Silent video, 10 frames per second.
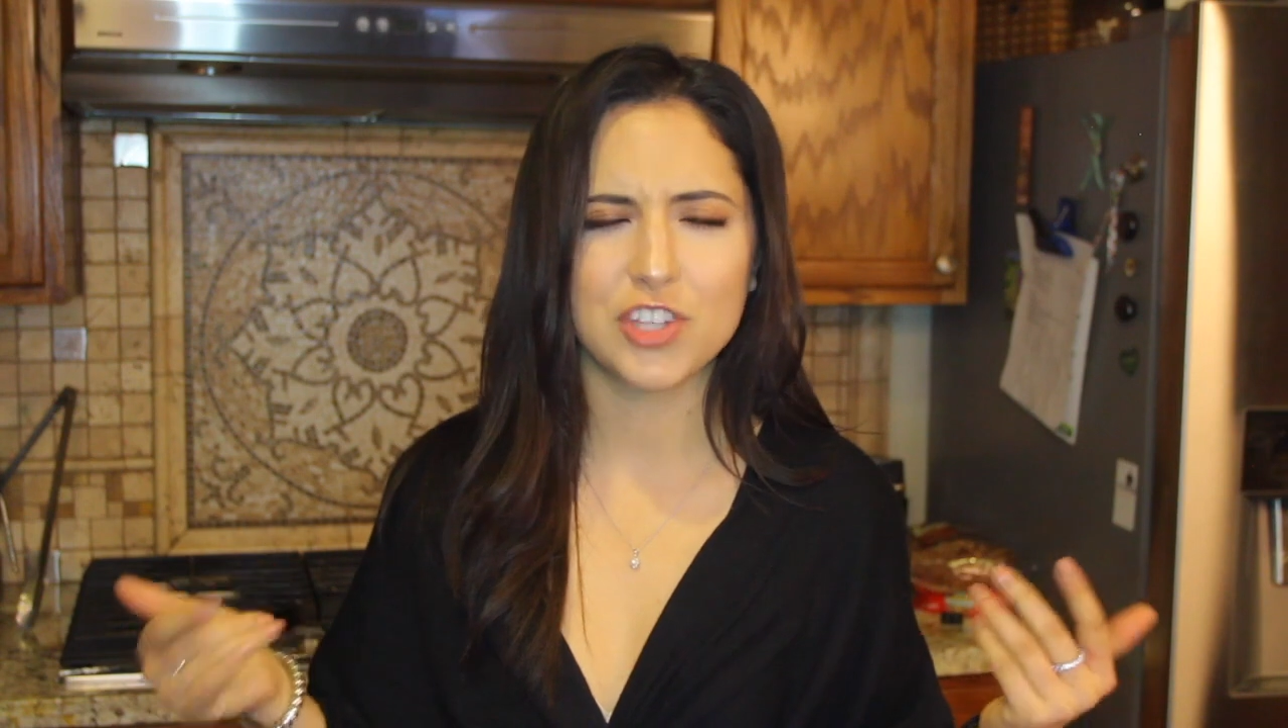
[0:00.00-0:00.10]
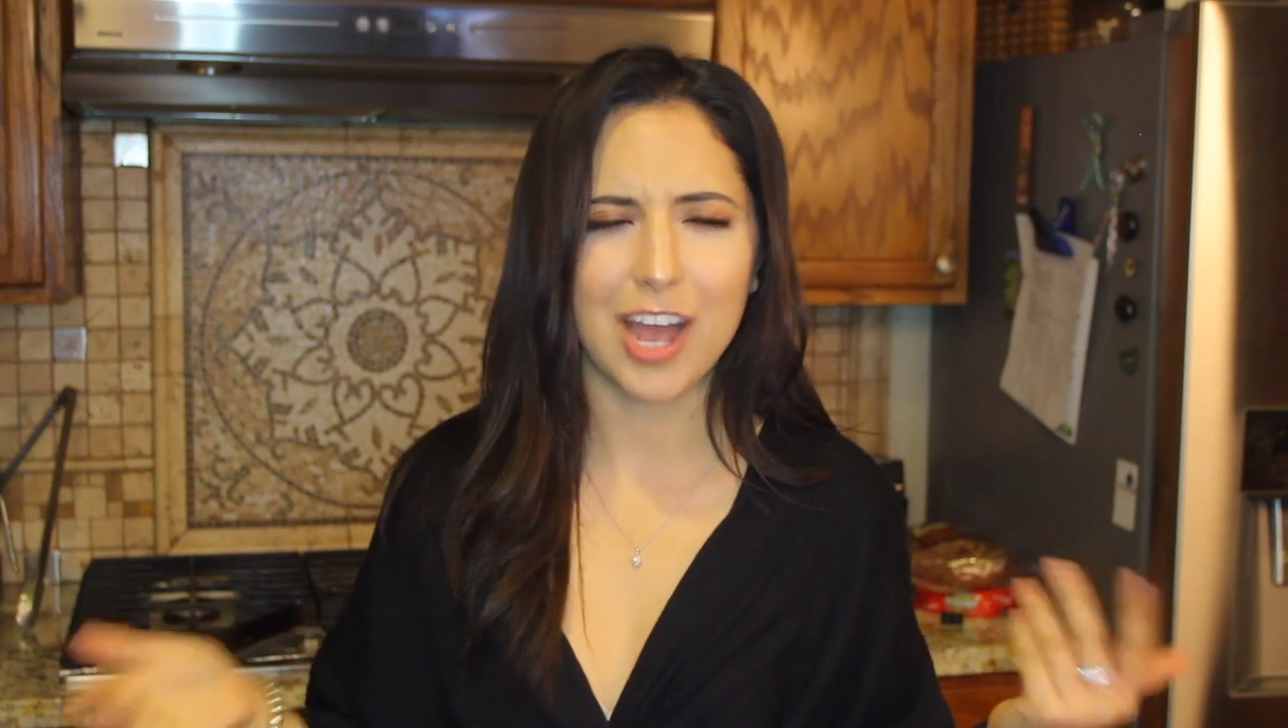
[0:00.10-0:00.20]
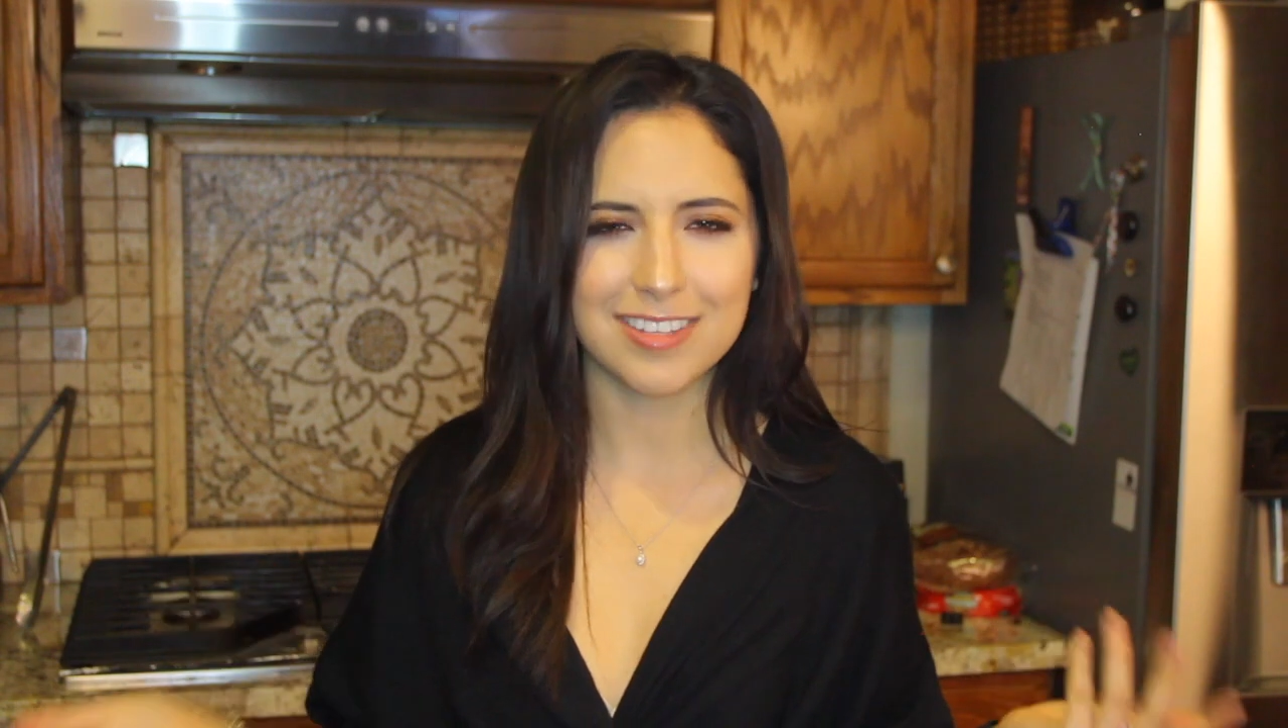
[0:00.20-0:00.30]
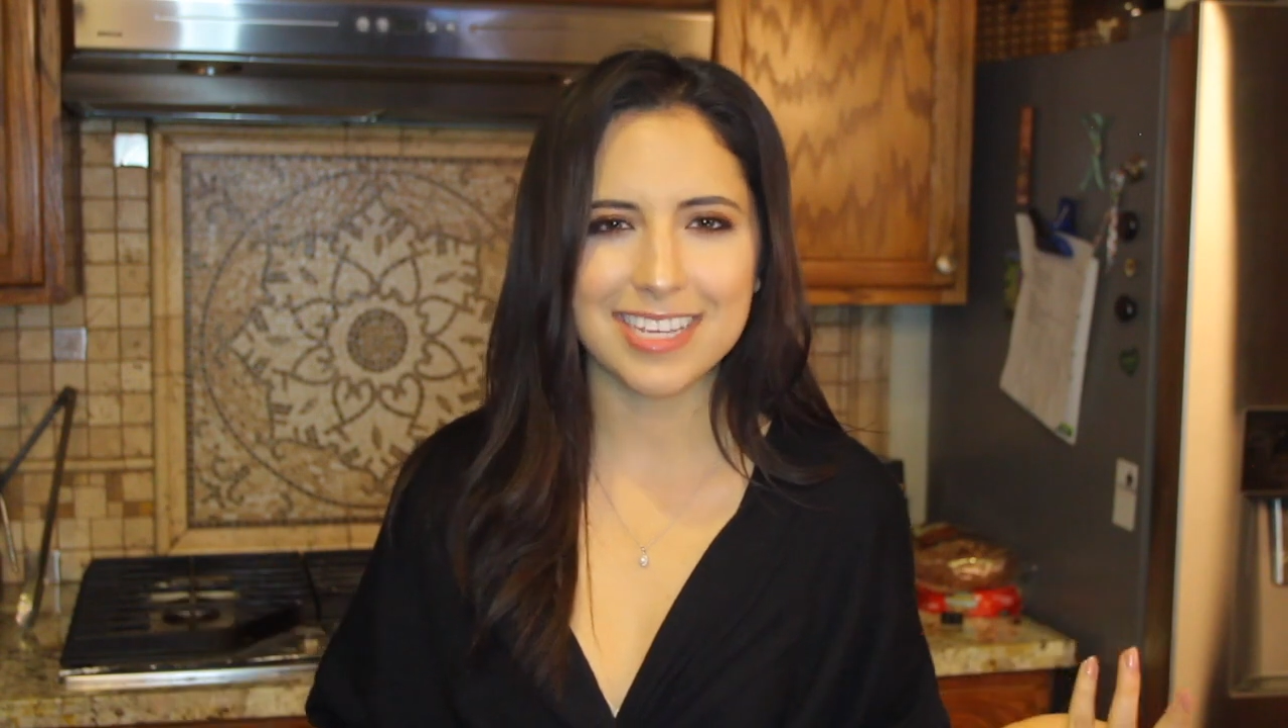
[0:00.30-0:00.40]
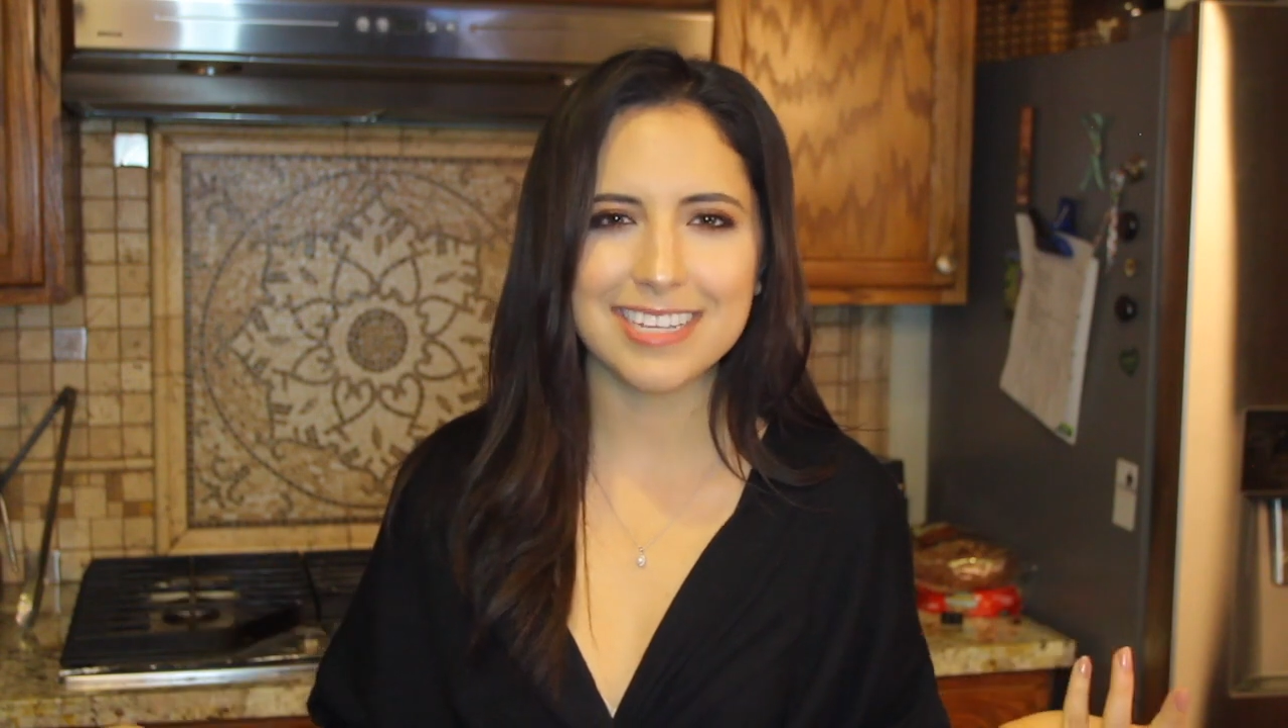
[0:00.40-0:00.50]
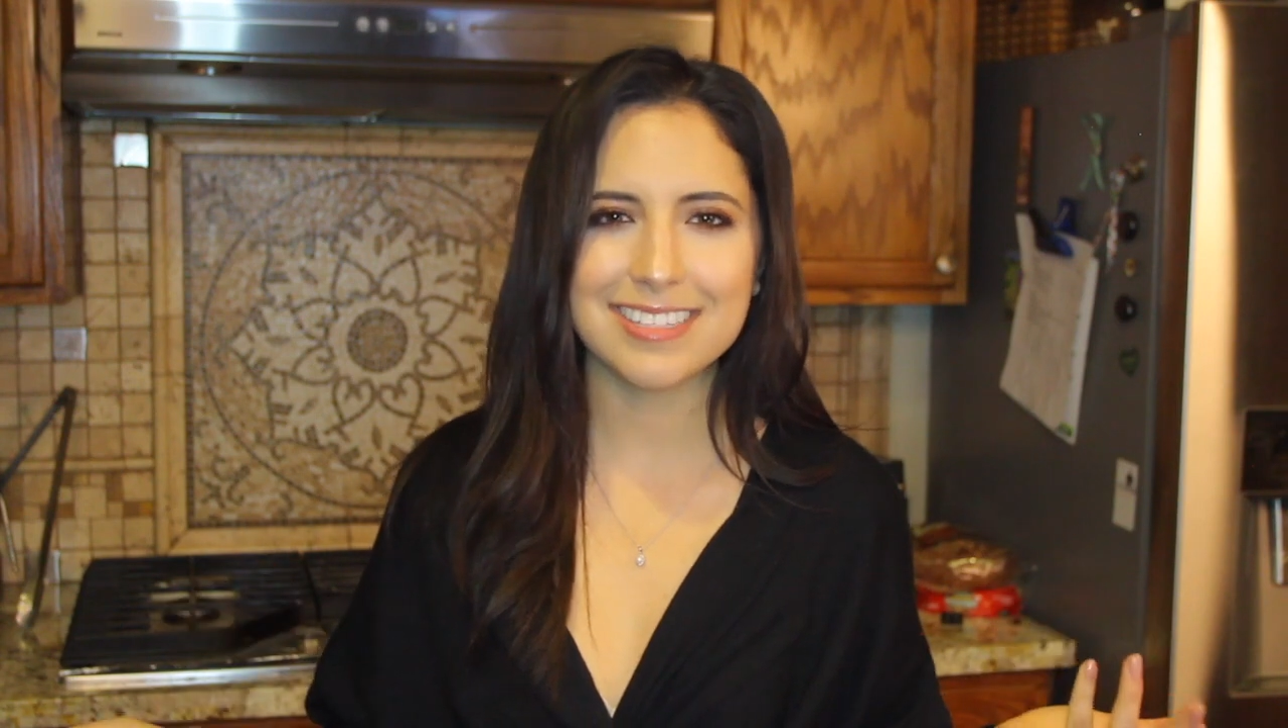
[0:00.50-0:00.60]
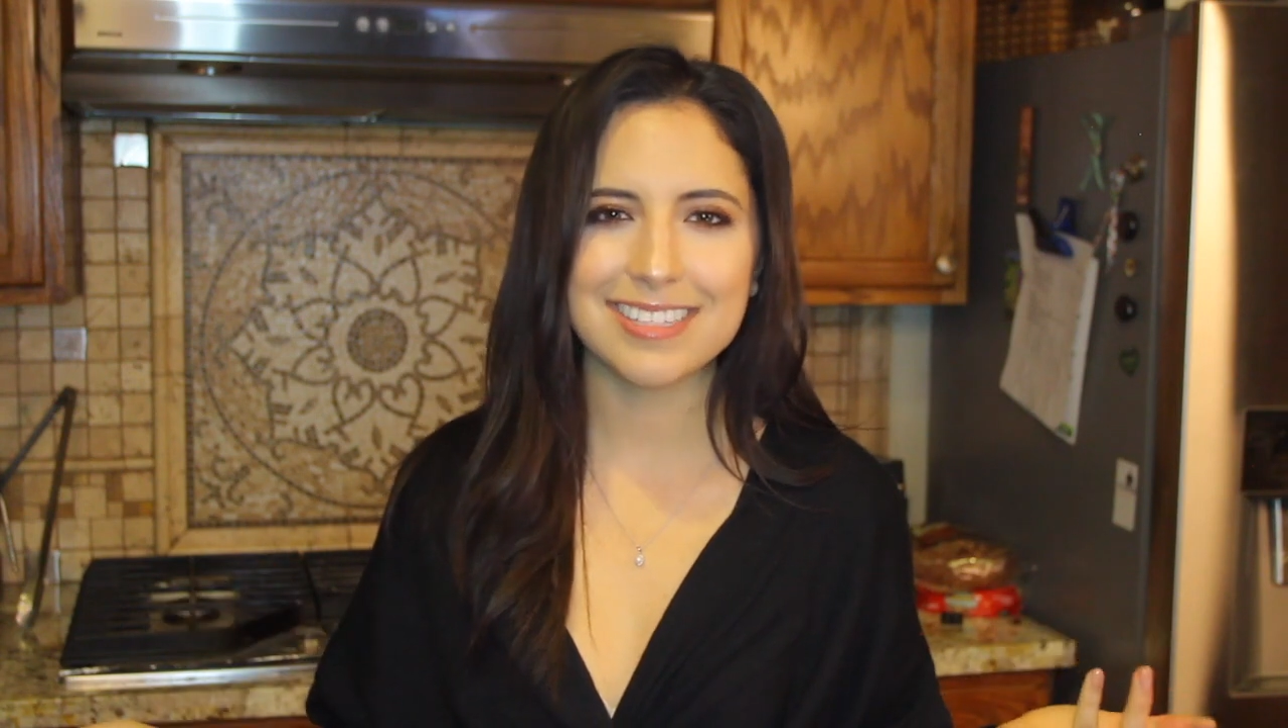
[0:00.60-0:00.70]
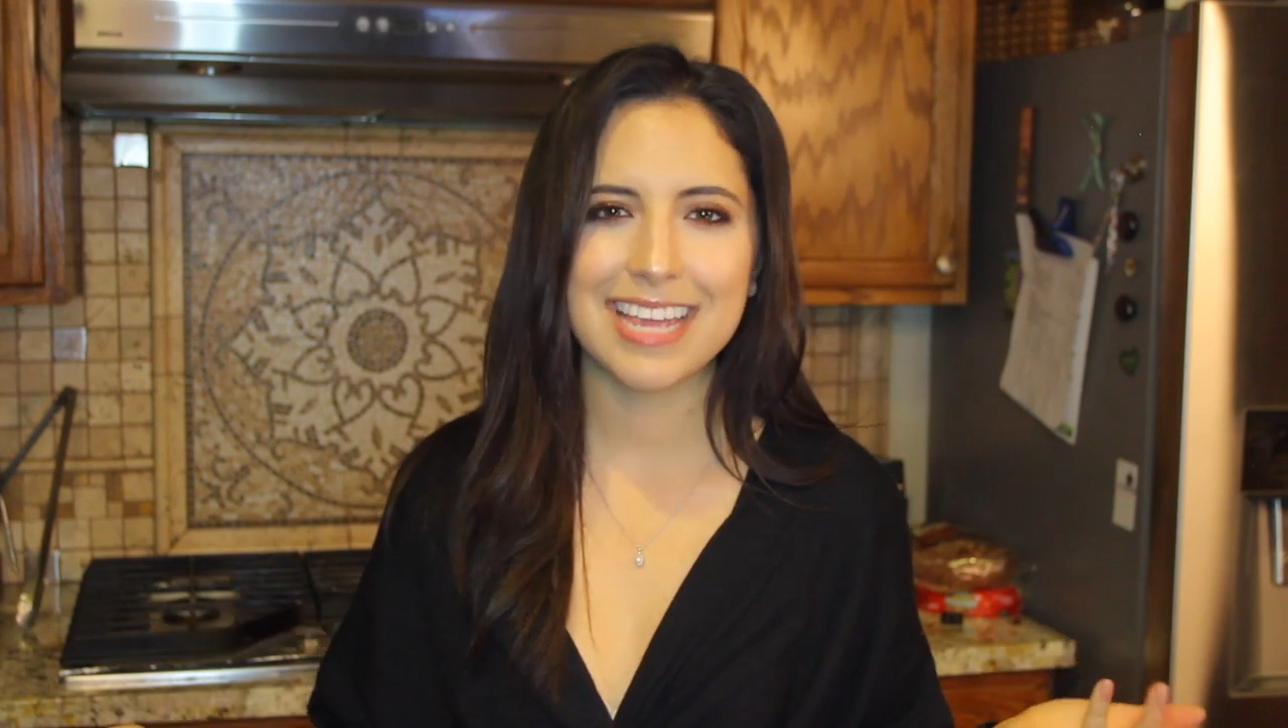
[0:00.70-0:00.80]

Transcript: sauces,